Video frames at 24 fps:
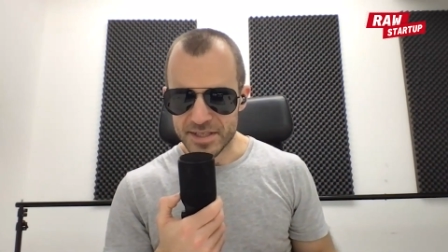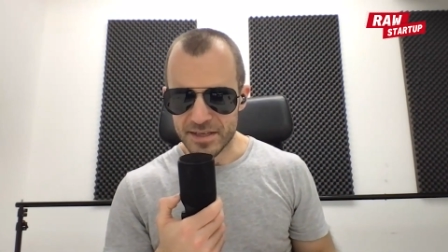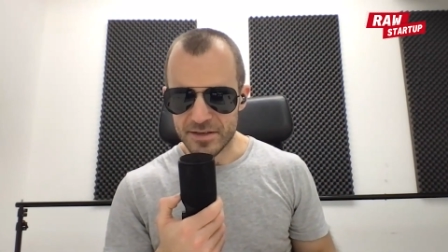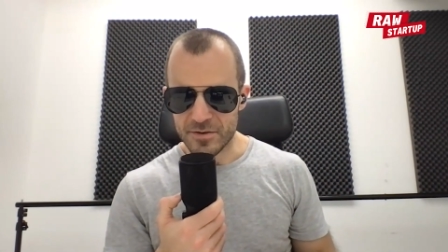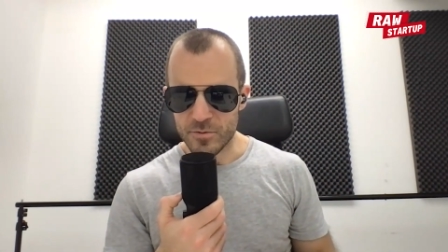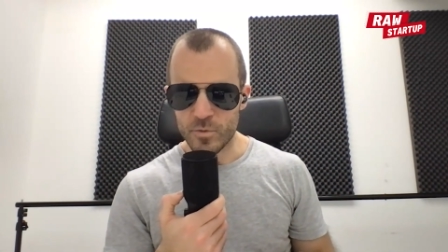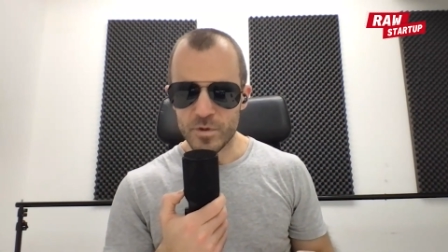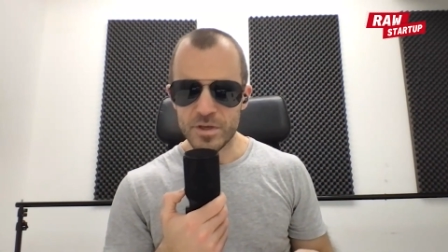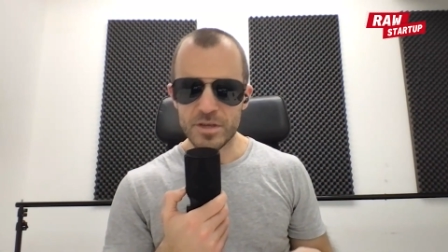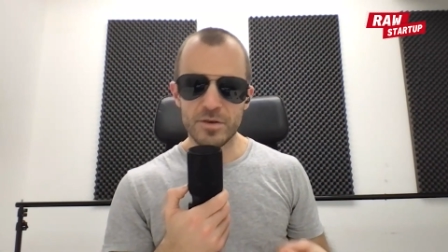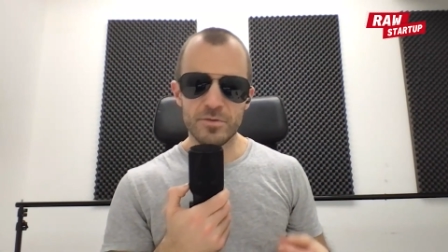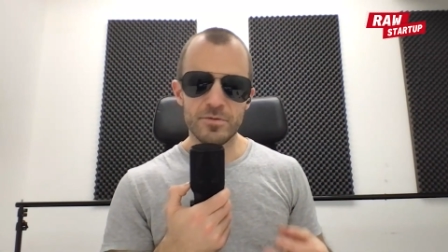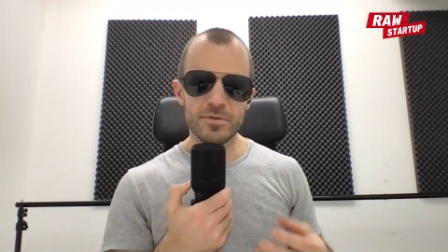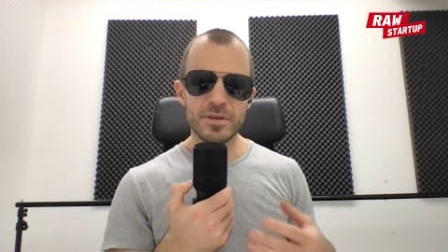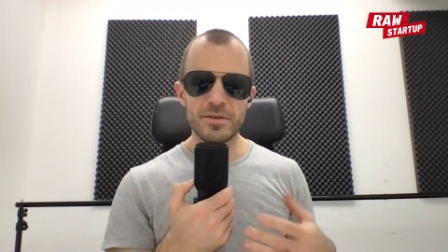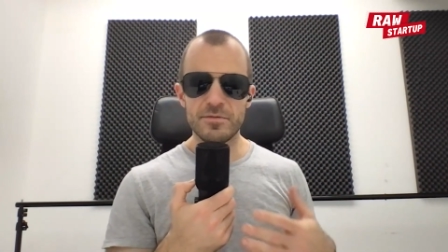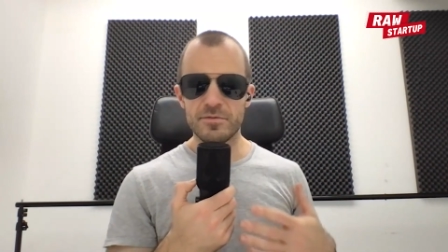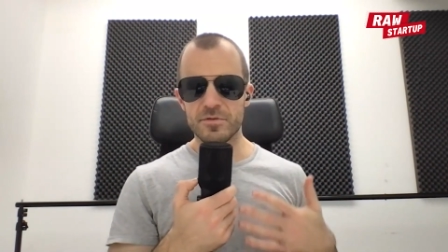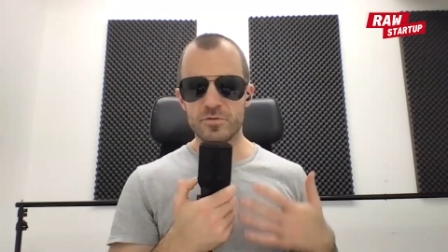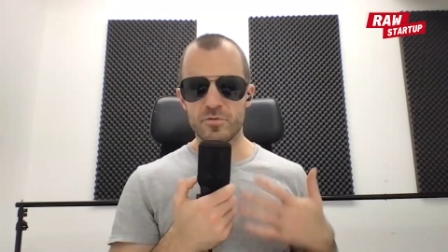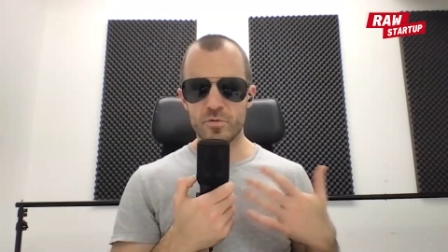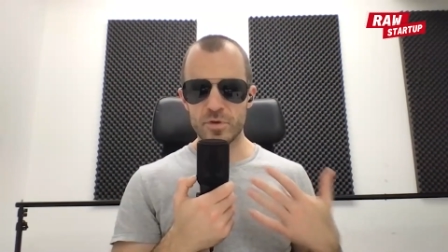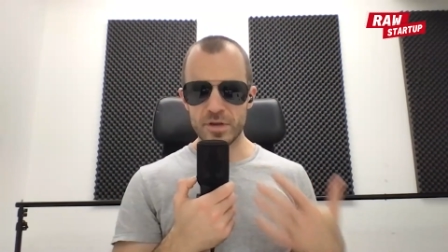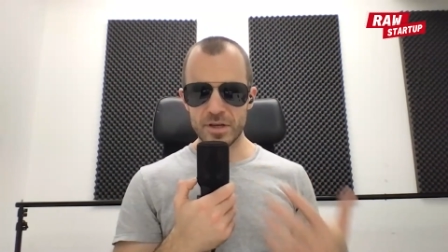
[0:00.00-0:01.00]
and we don't
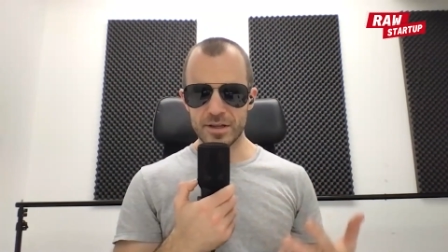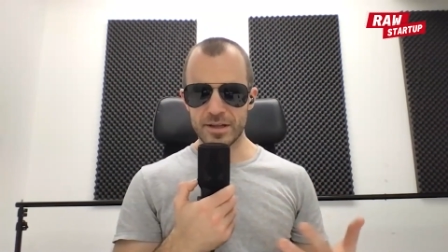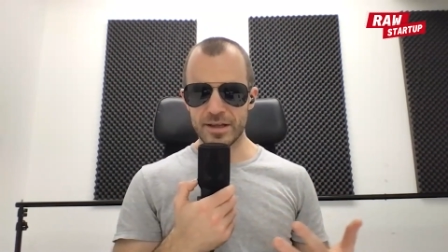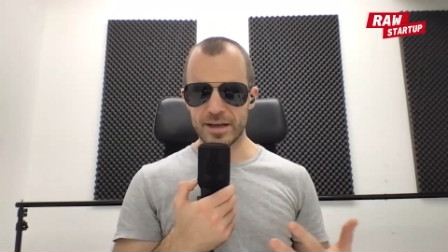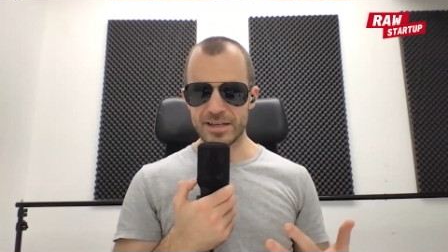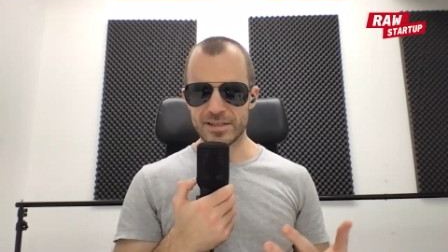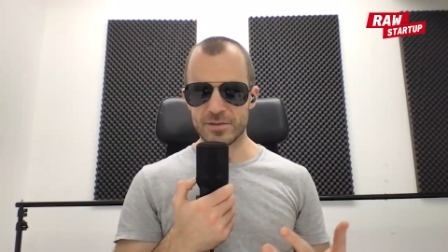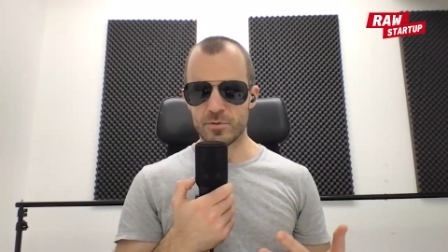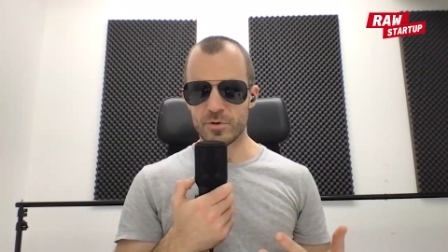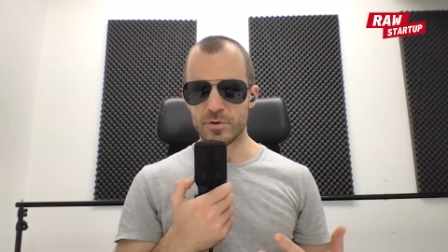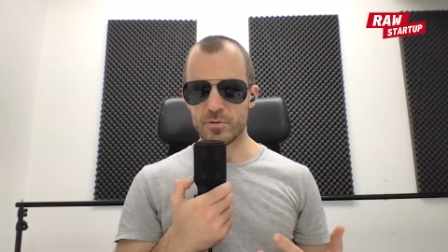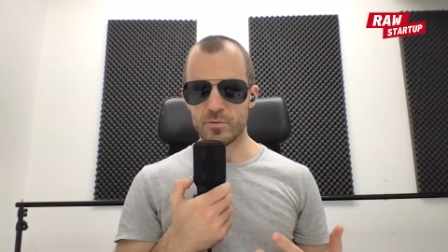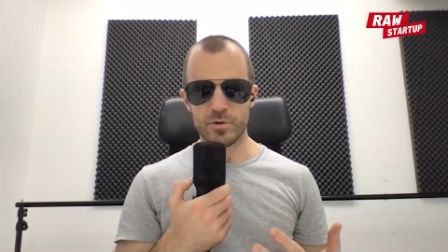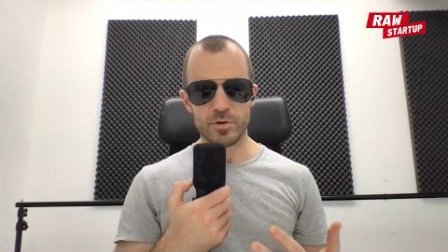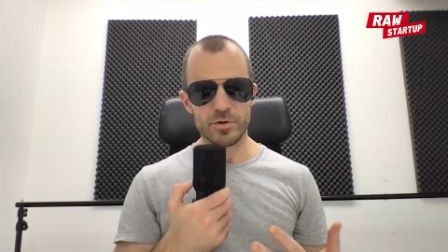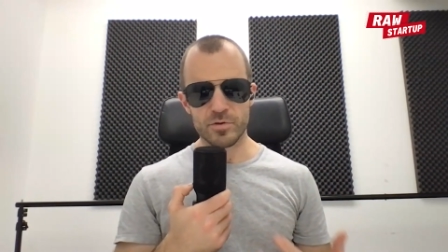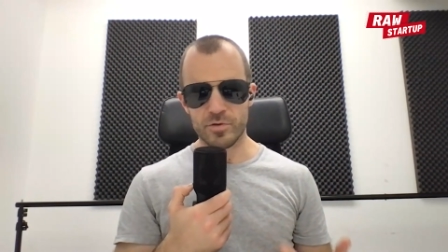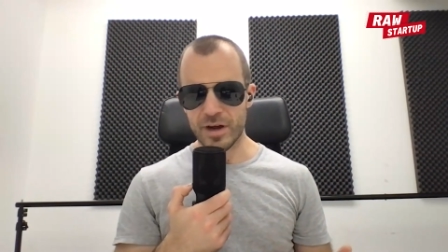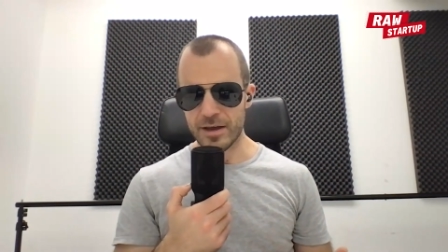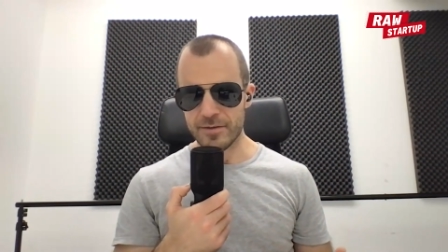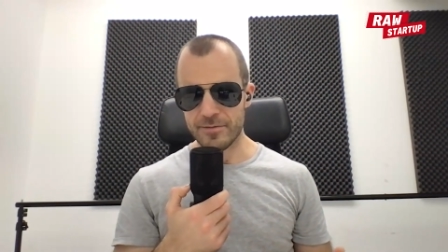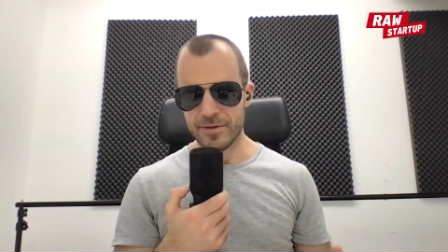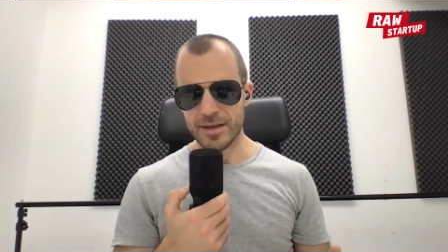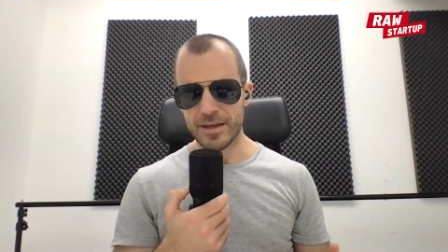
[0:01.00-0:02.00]
even realize when we're
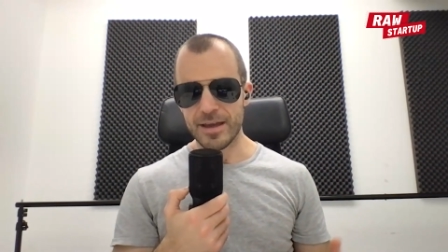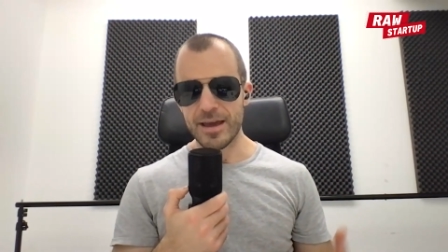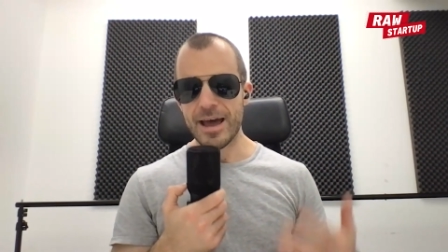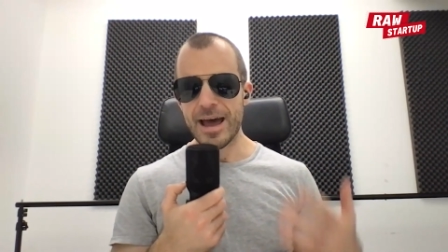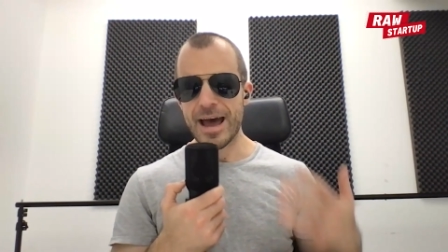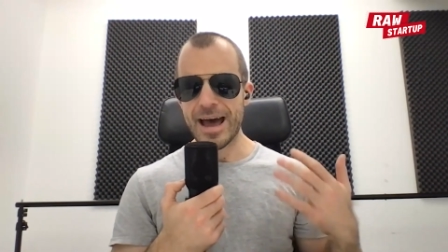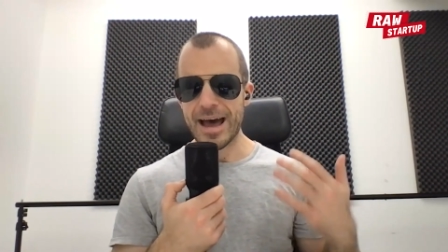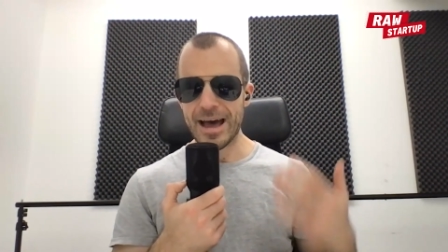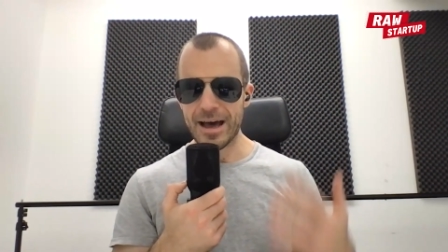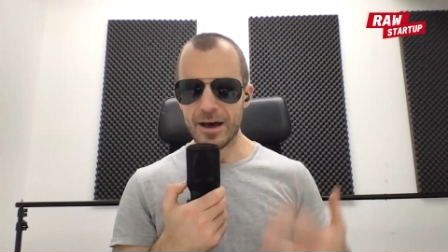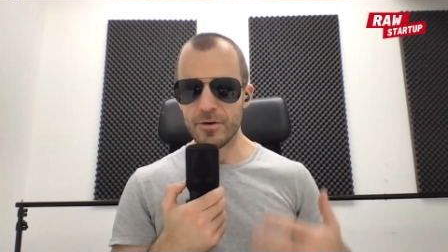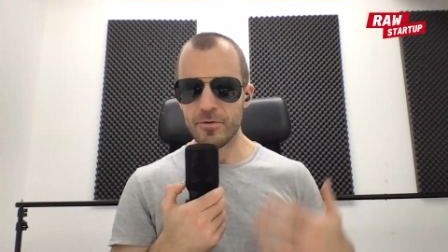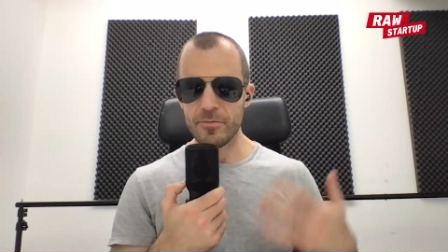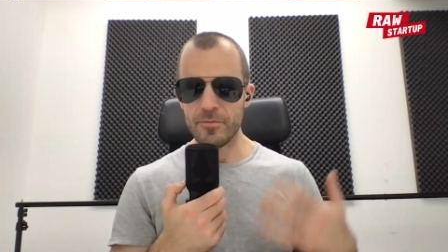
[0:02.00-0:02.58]
driving how